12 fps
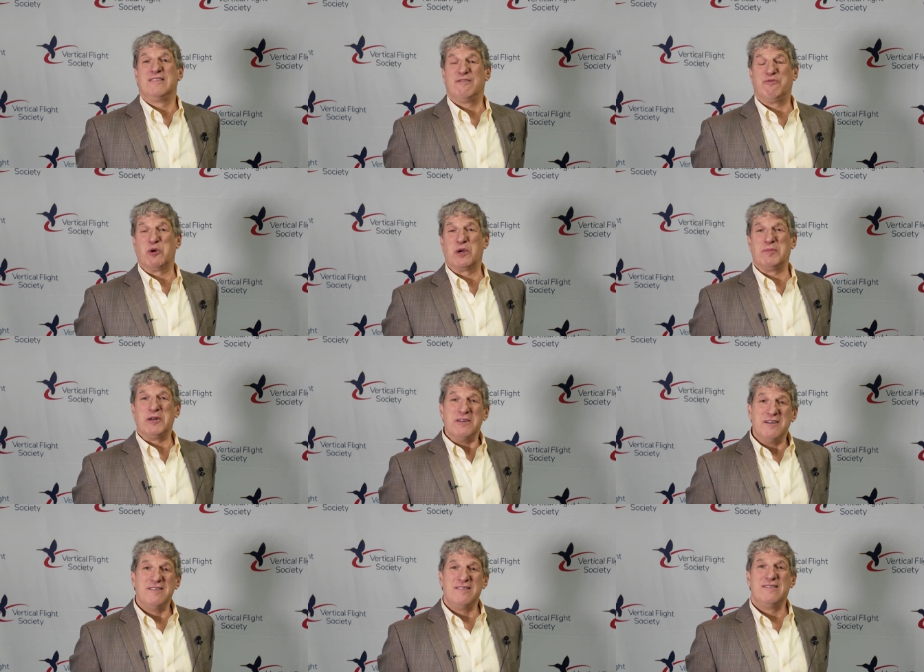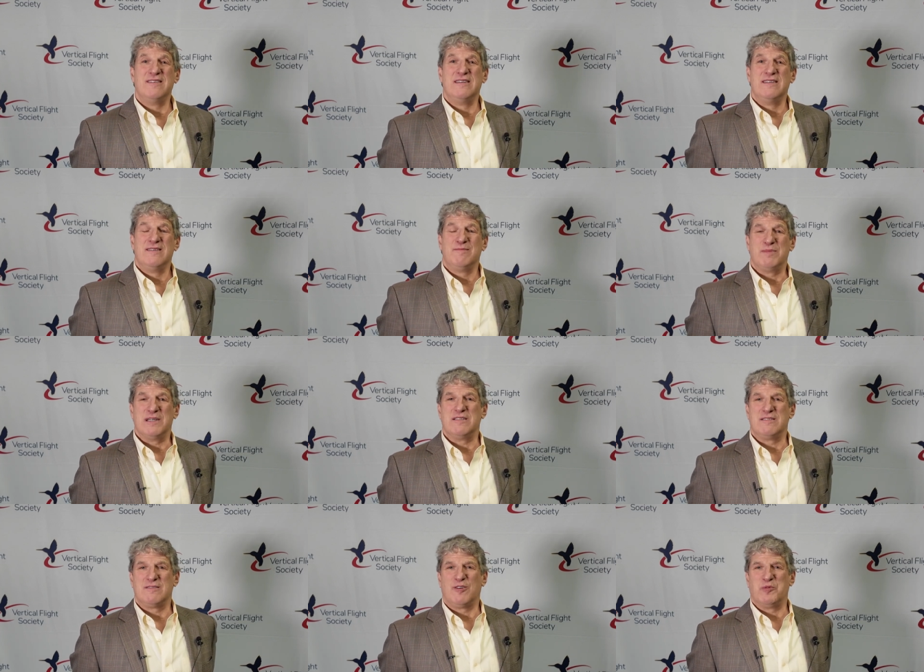affordable, but
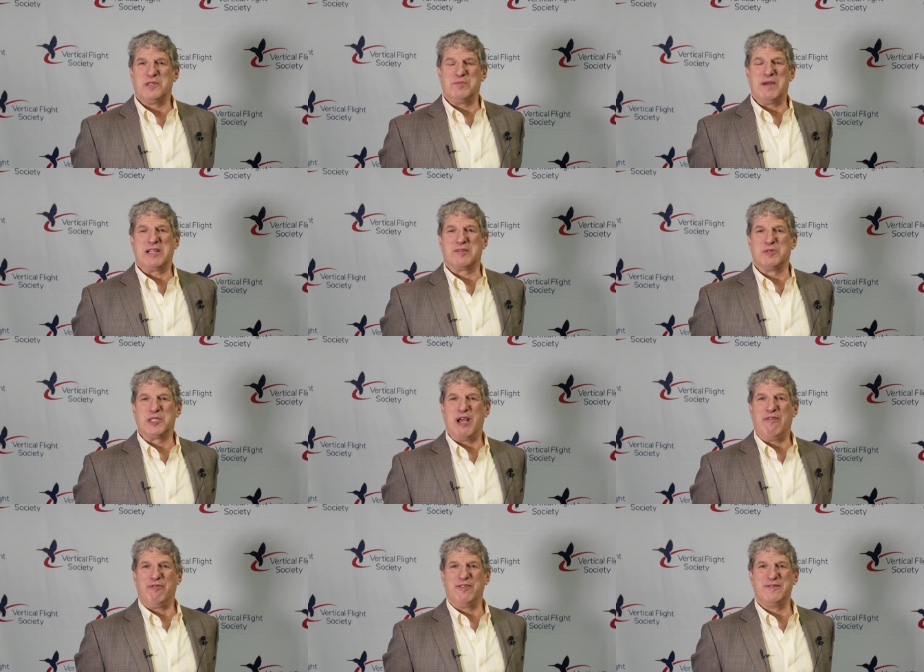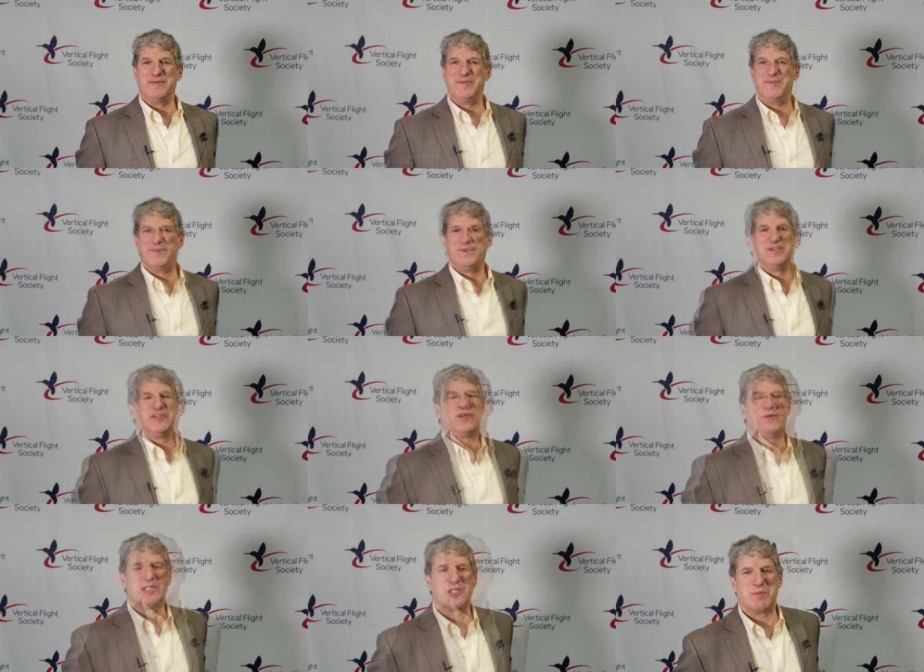always make them safe.
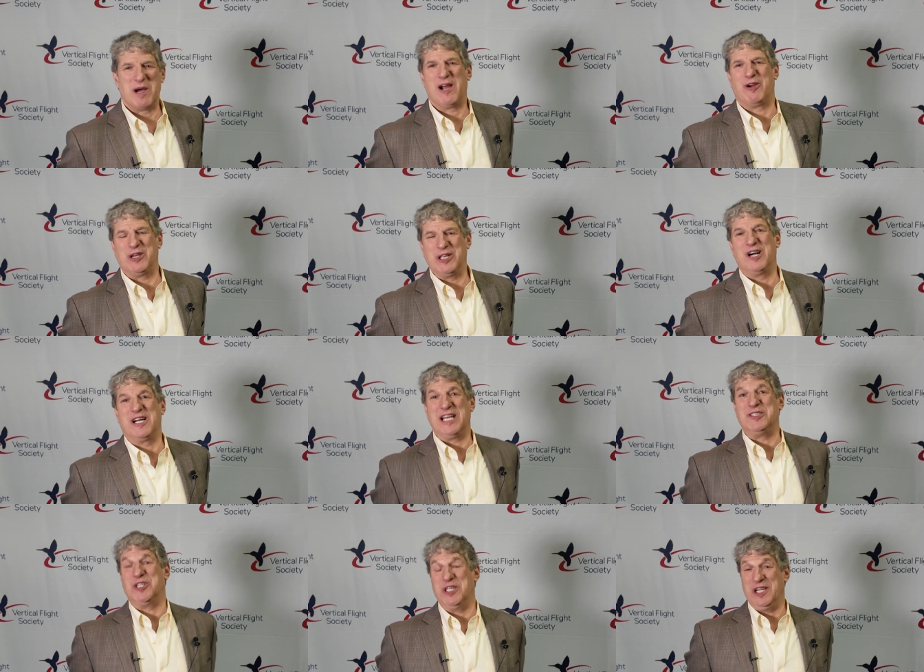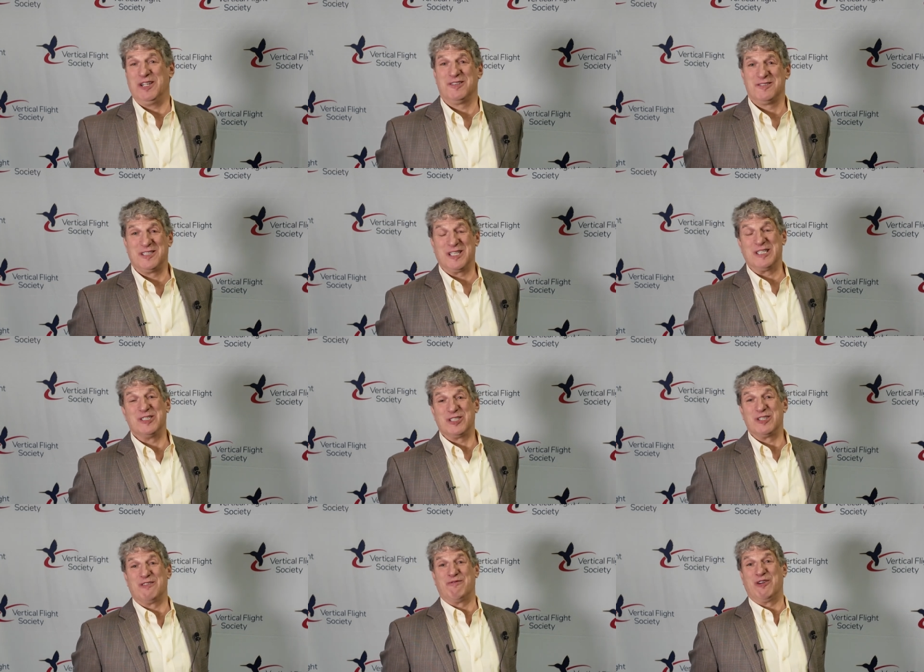To inspire a young engineer to
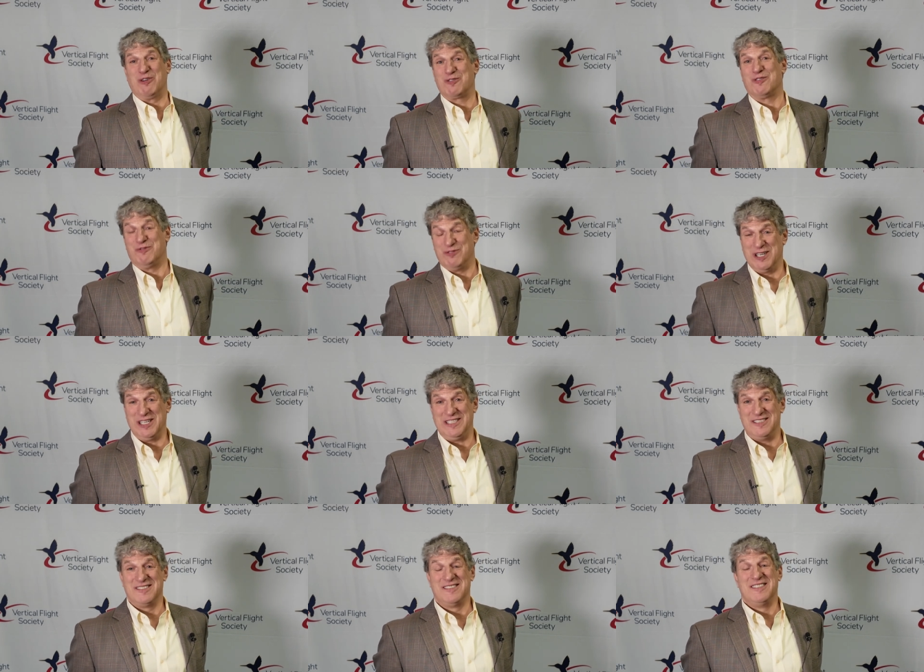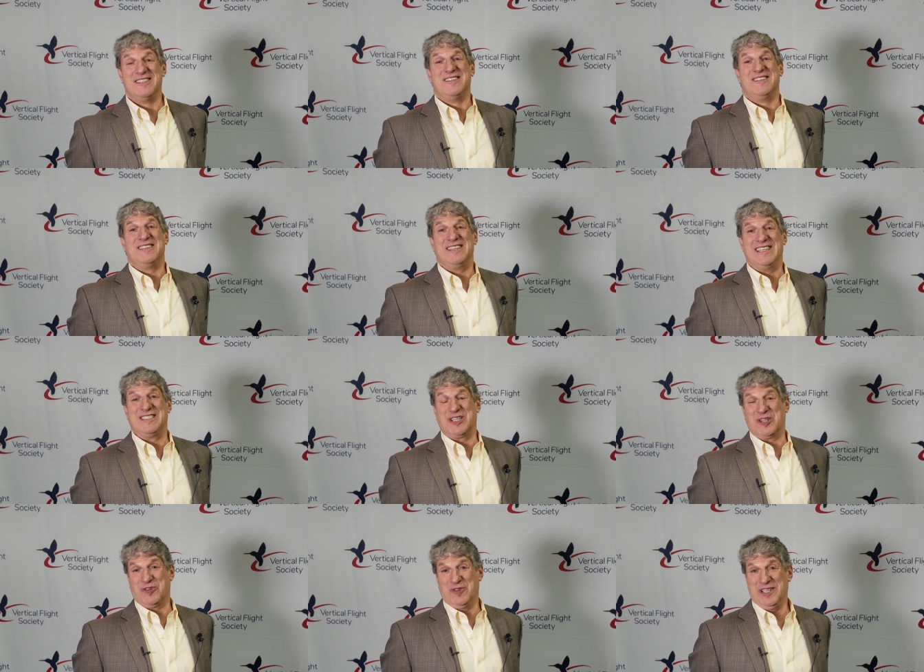consider vertical flight as
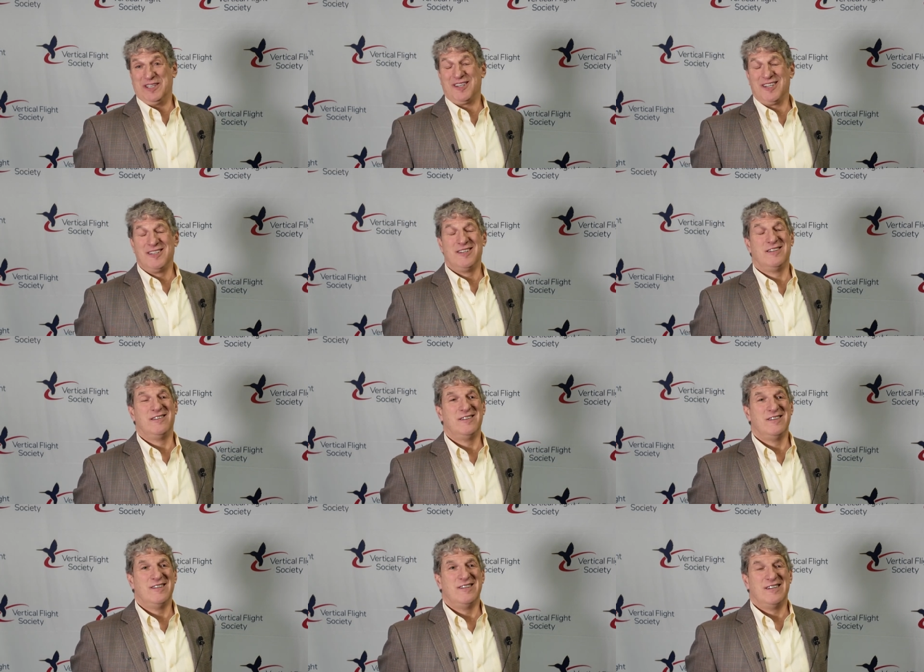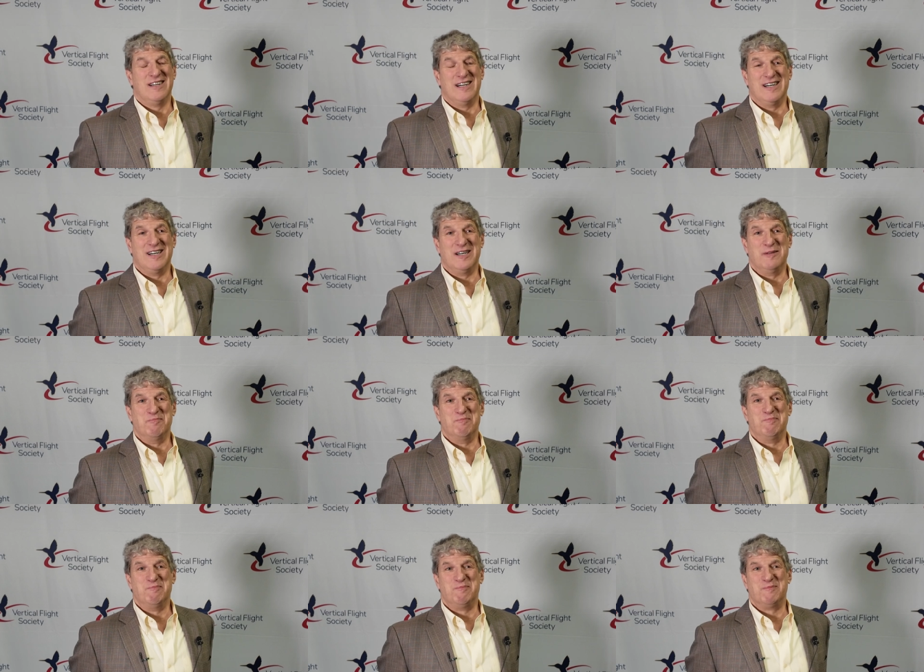a career, um,
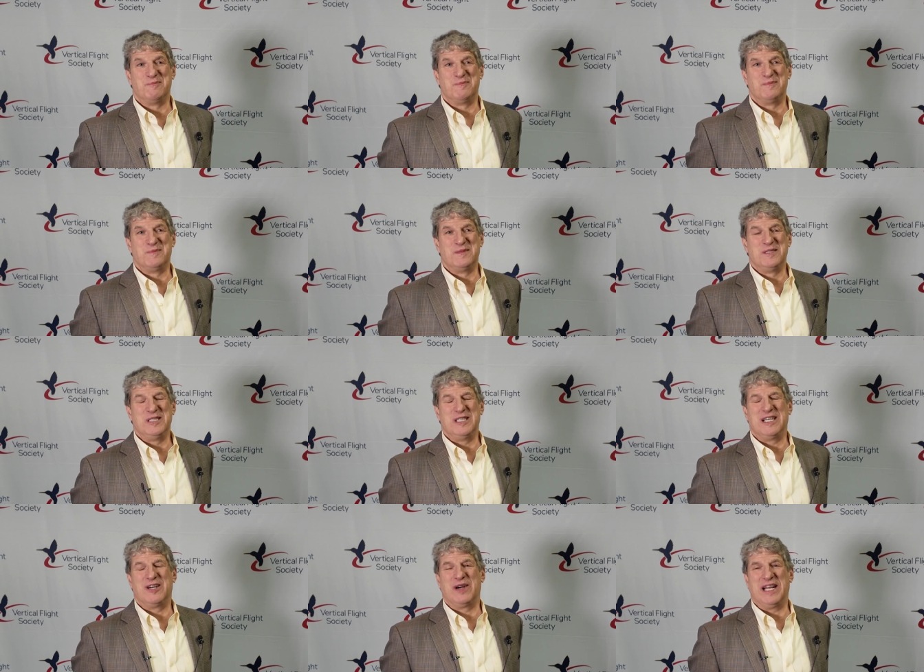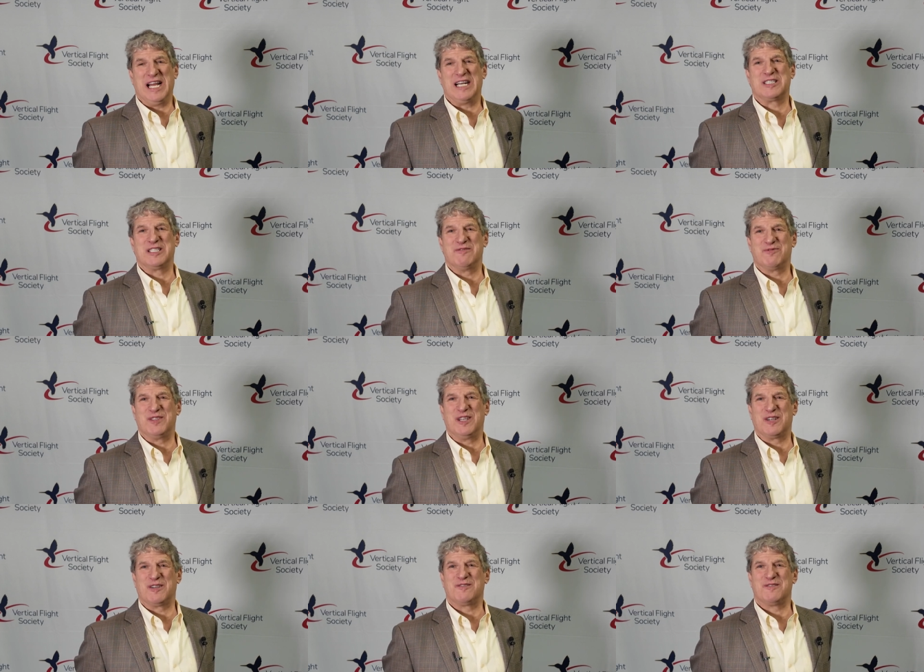you know, I'd ask if
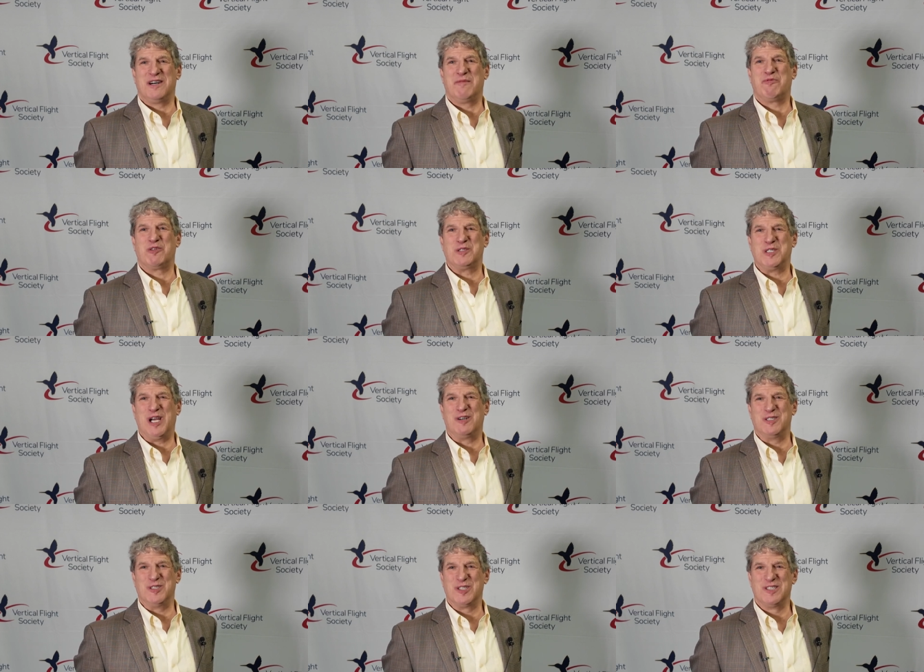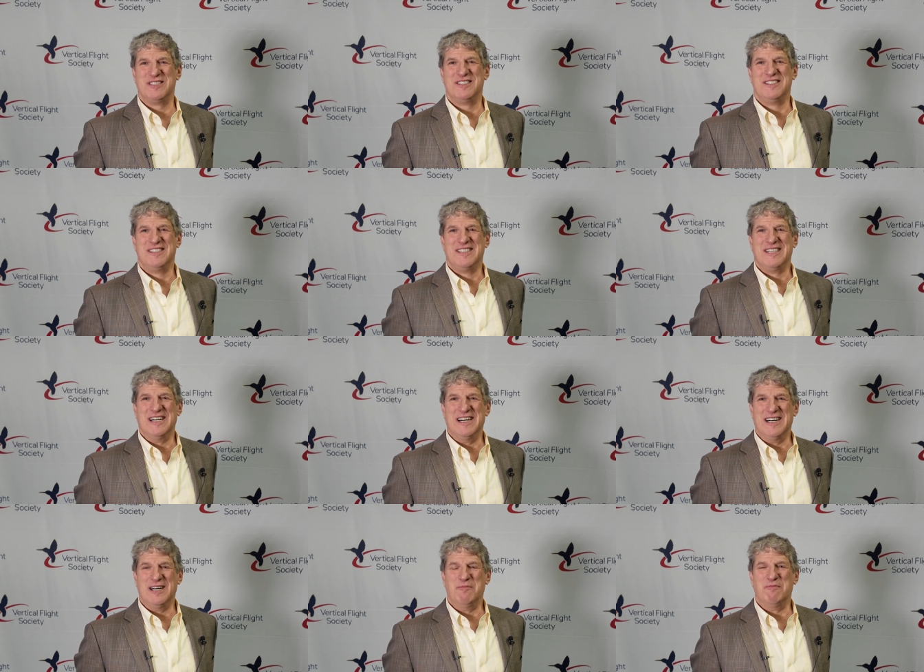they're up for a challenge.
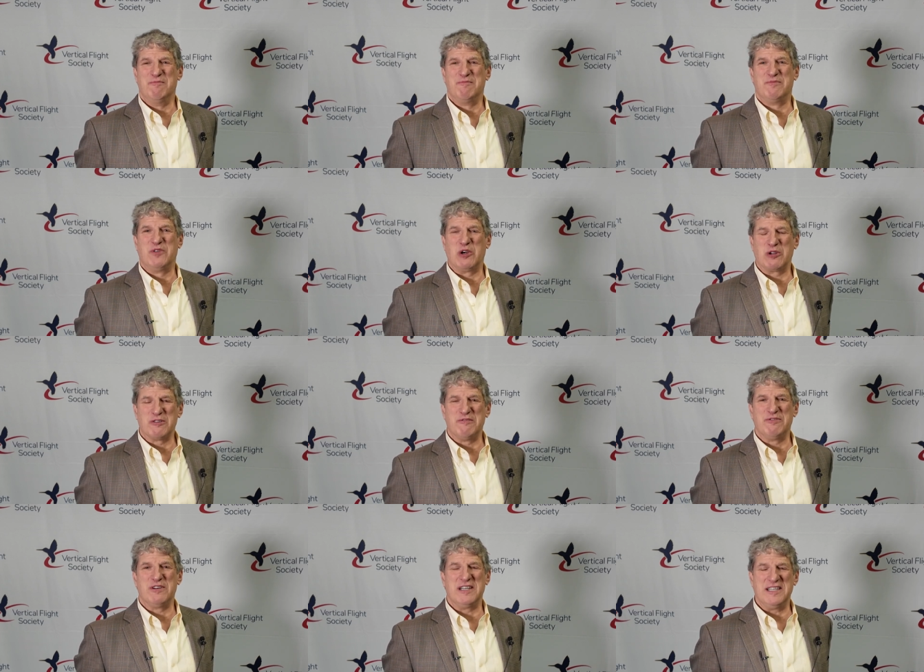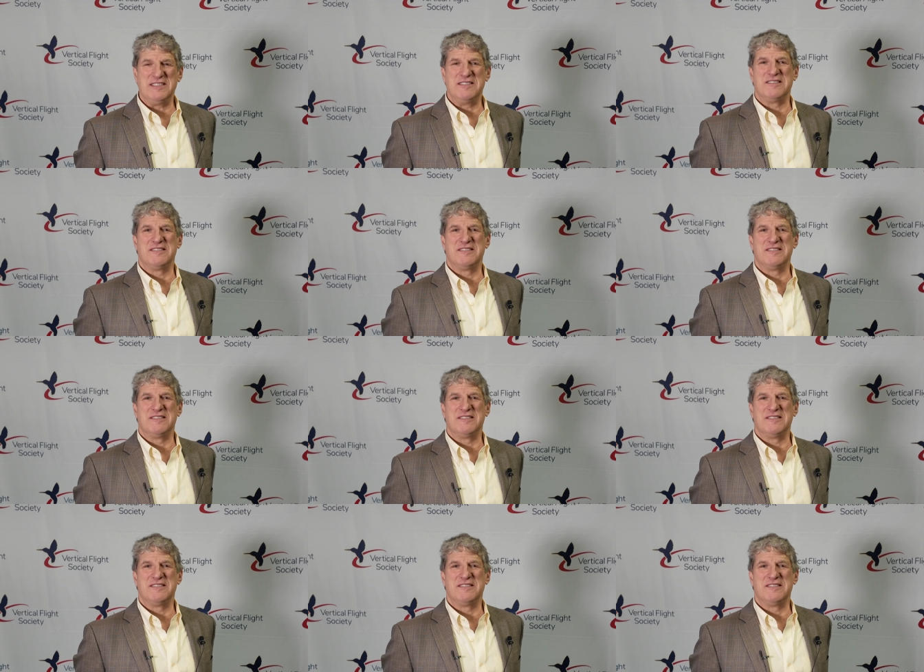Um, vertical flight,